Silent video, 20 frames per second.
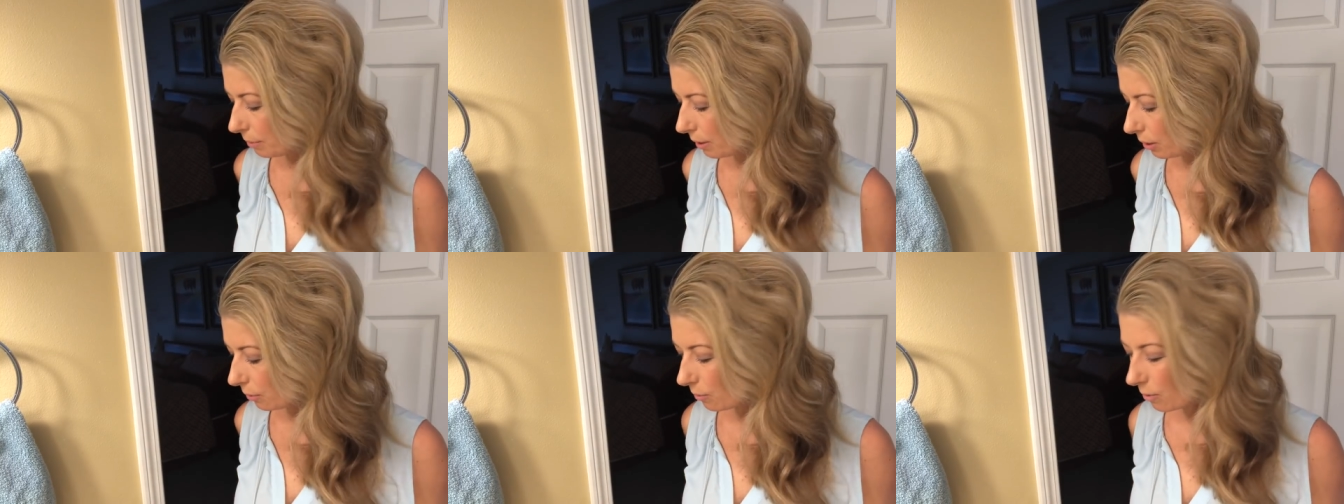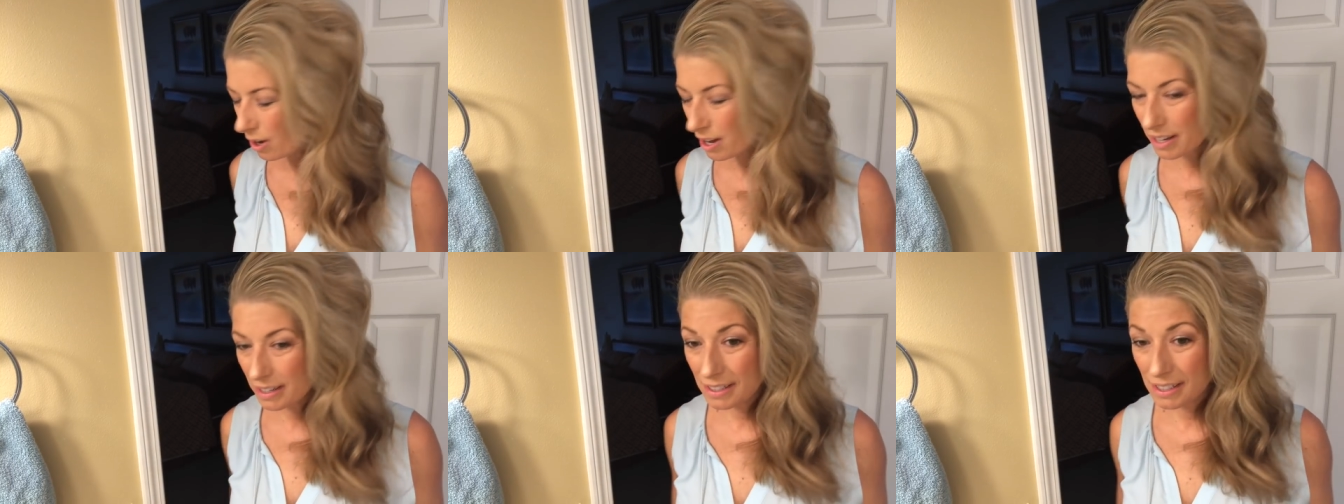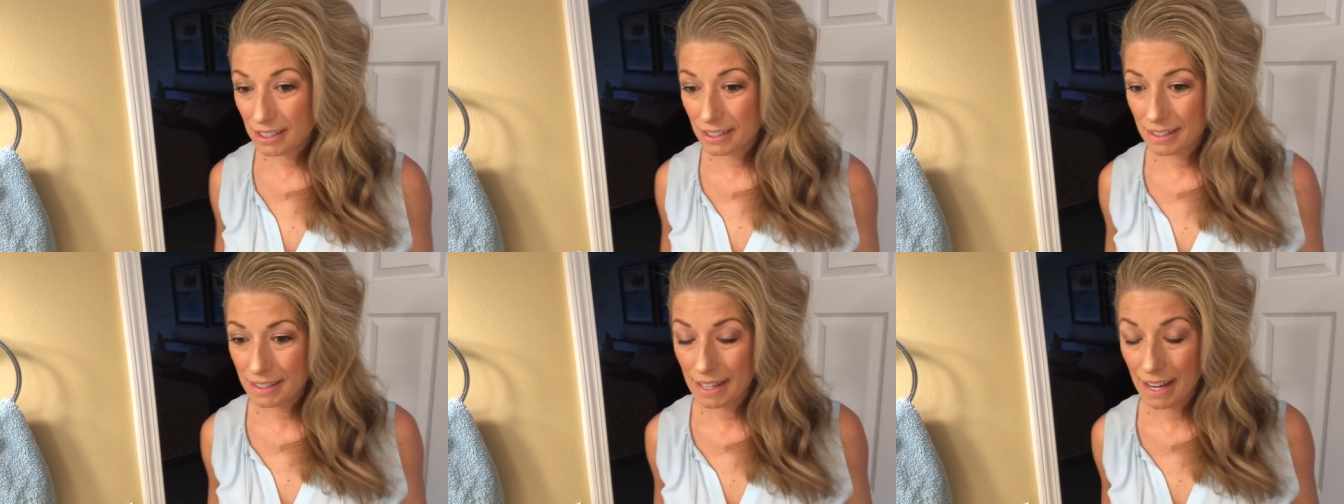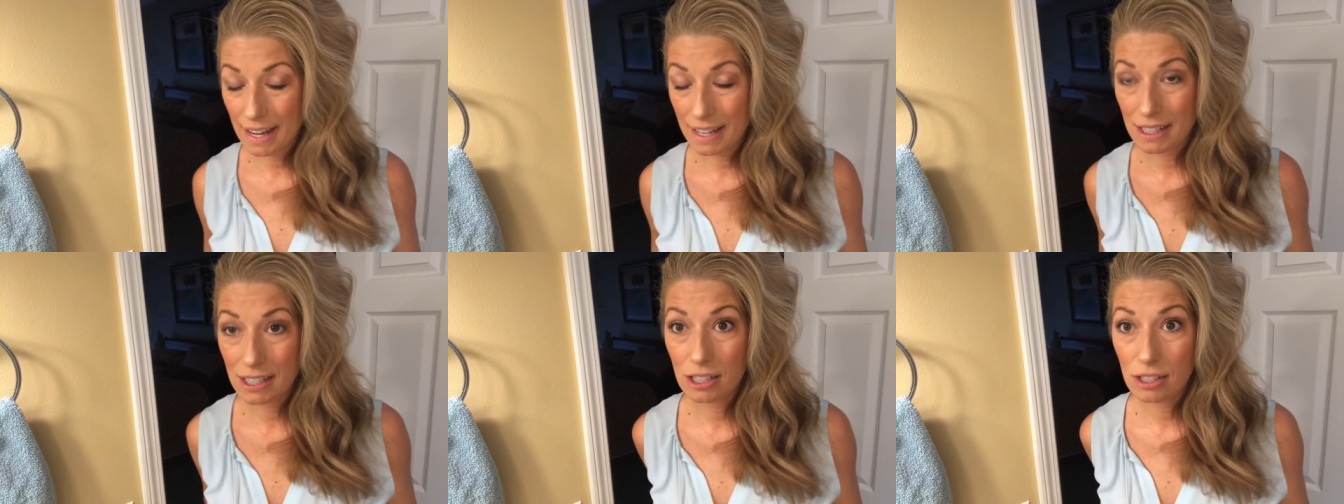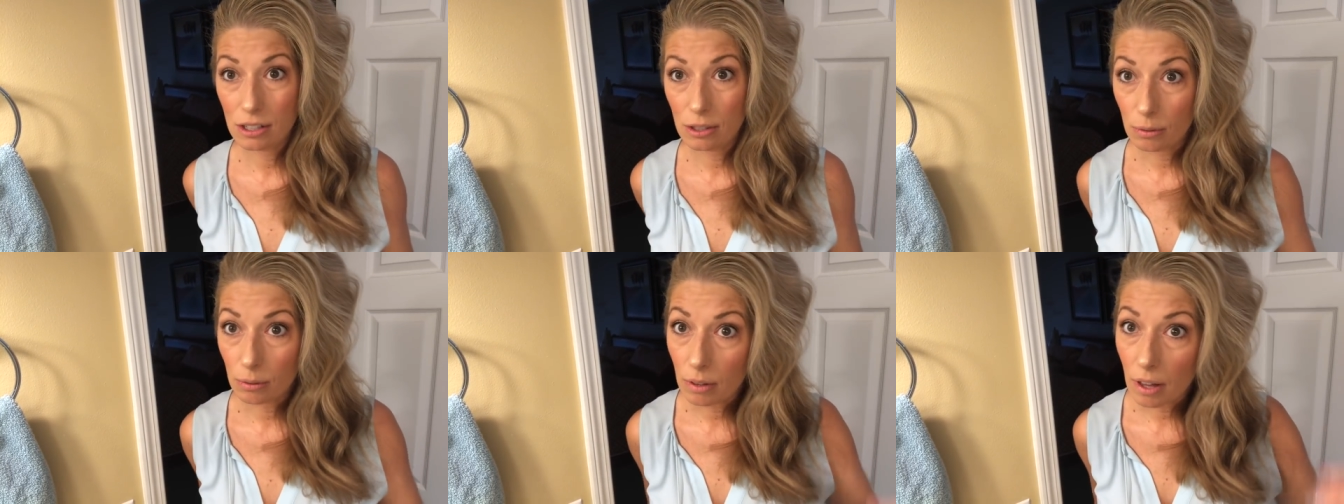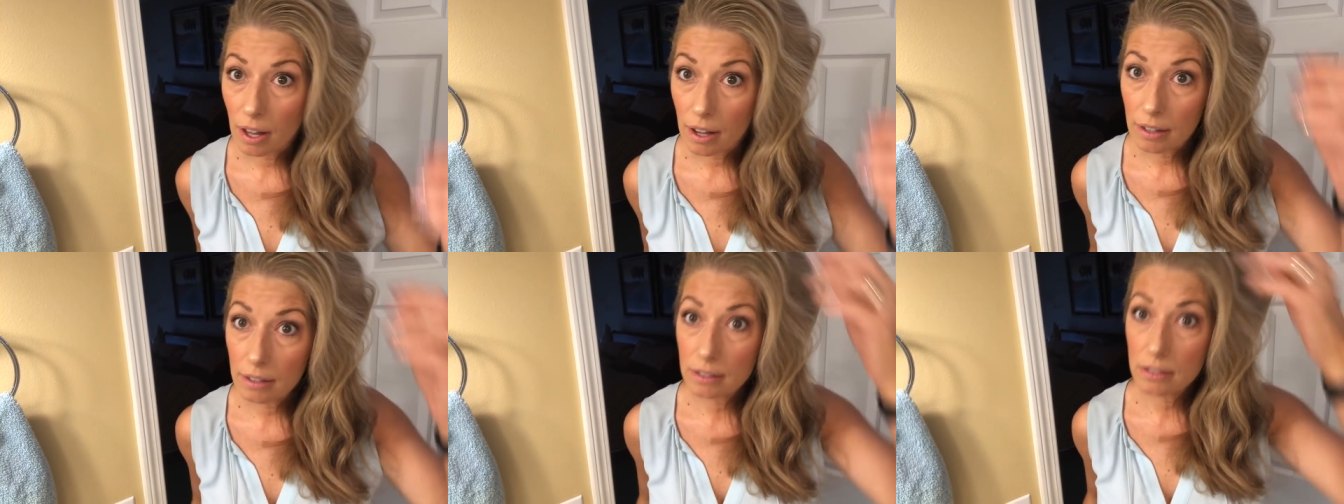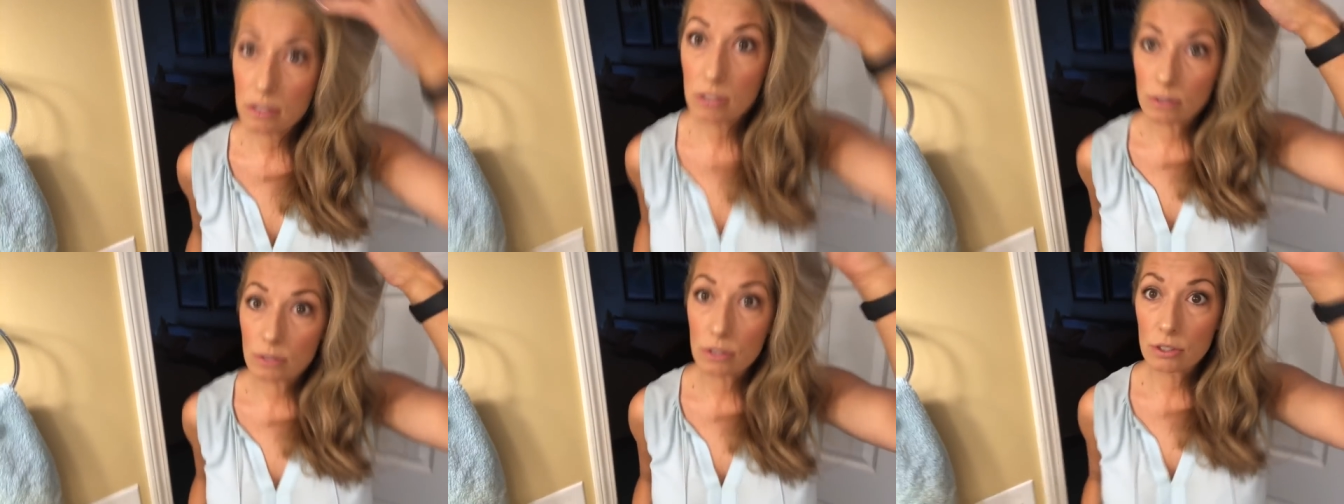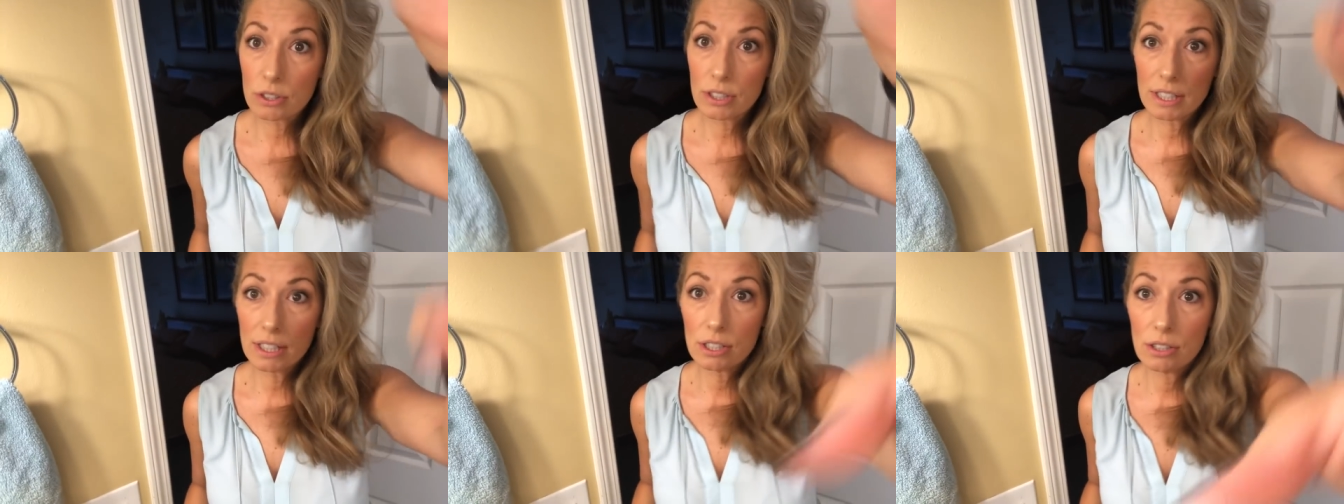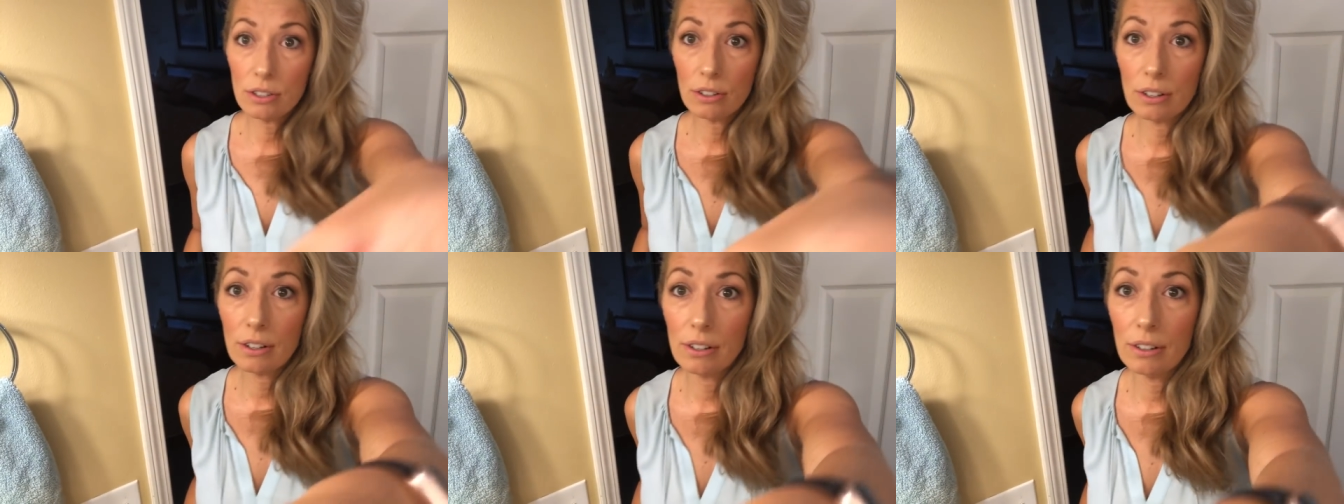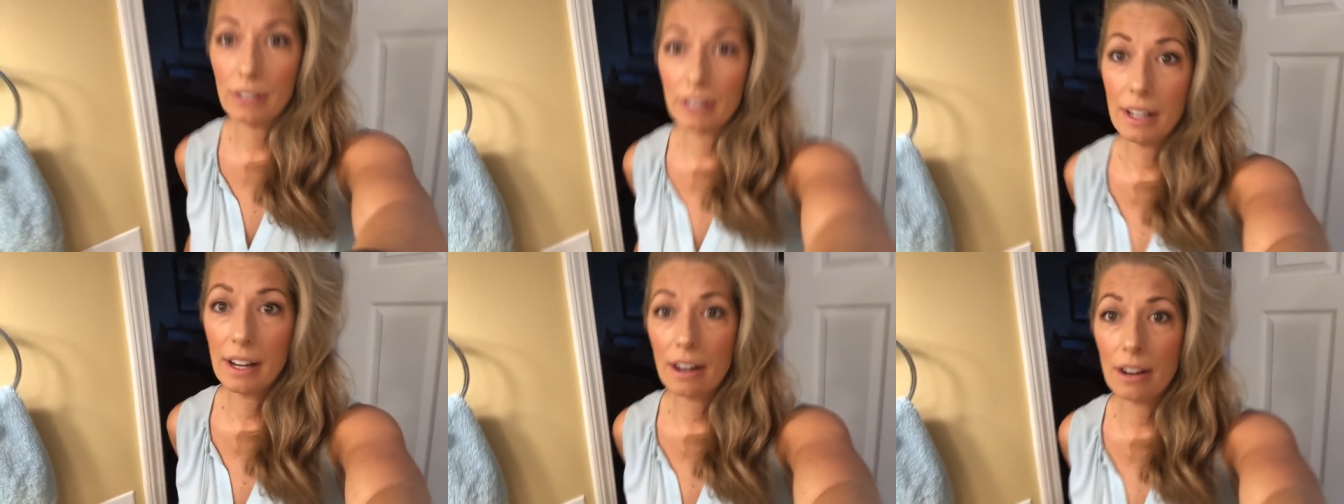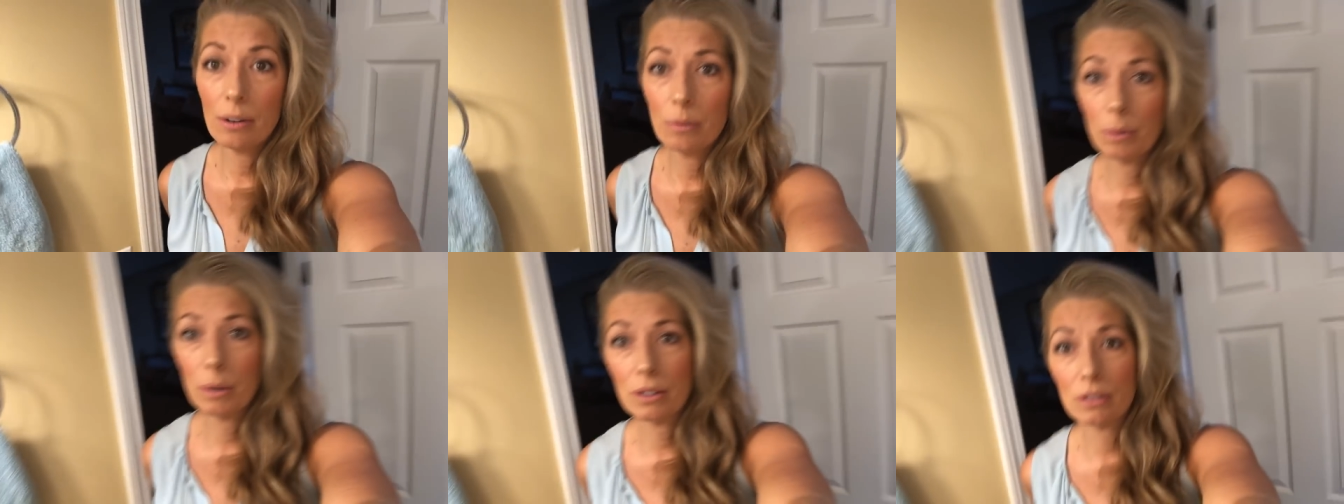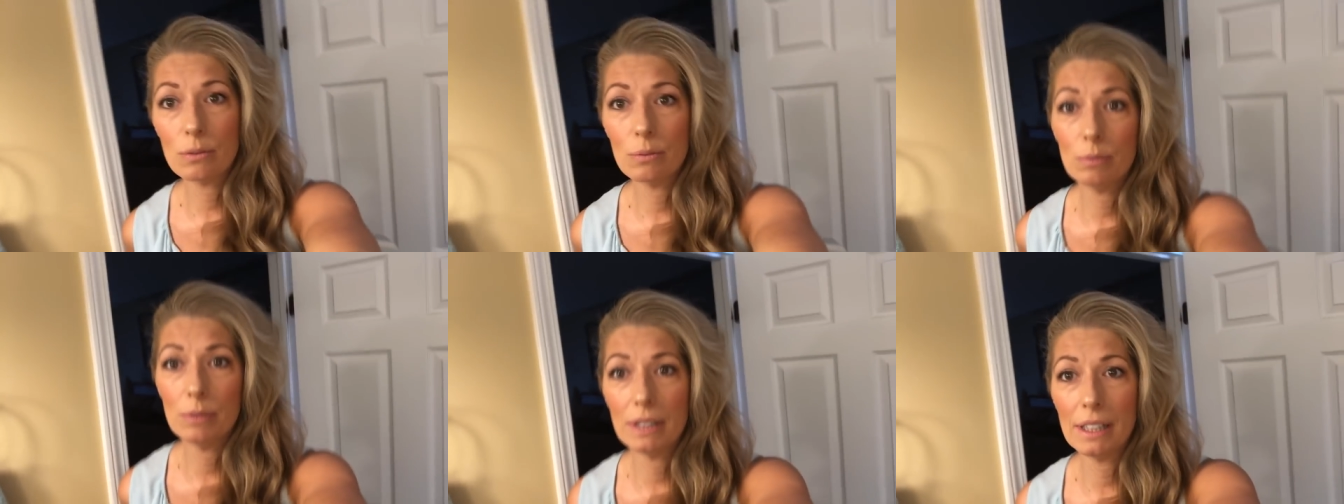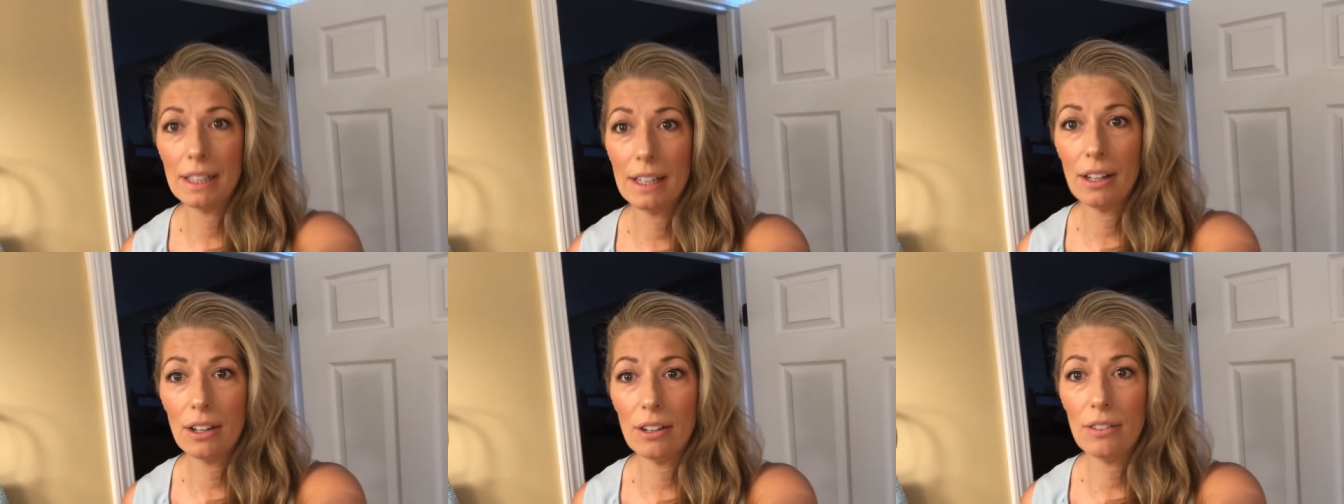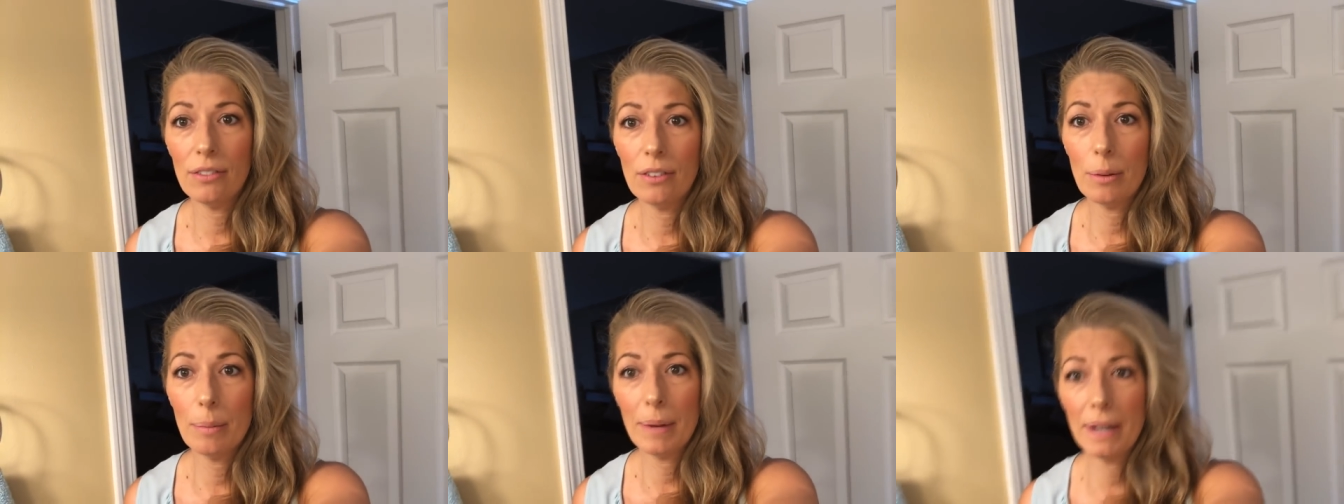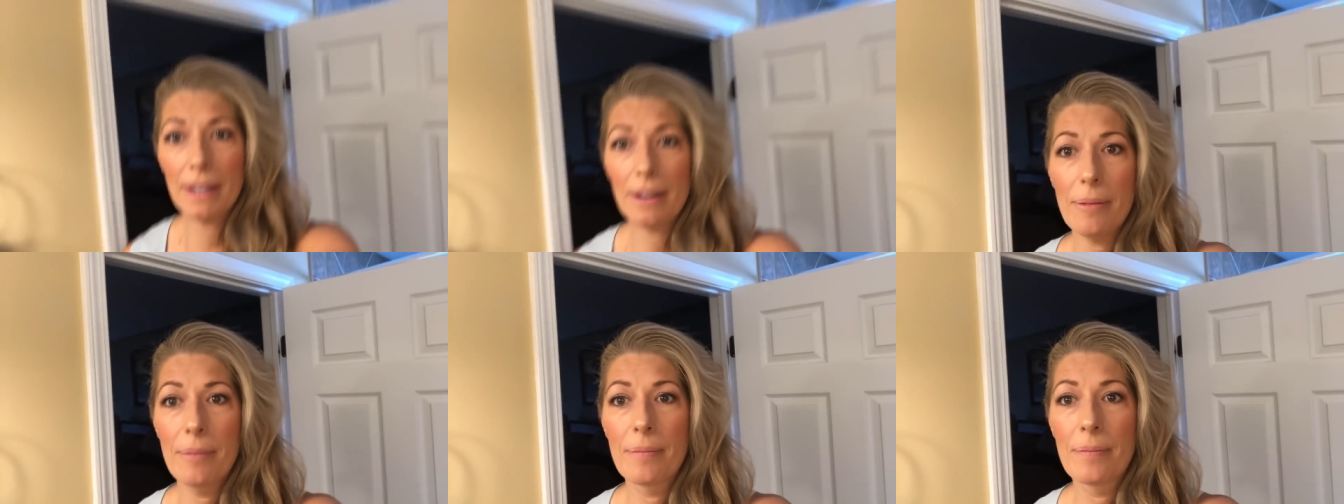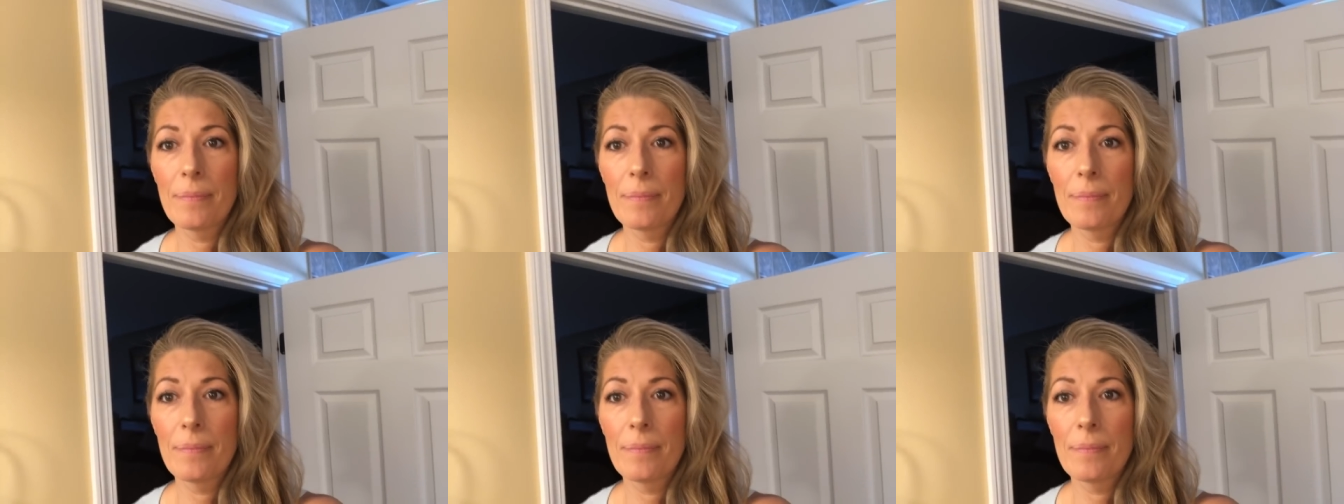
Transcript: but a wand just takes too long, so a traditional curling iron works really good for me.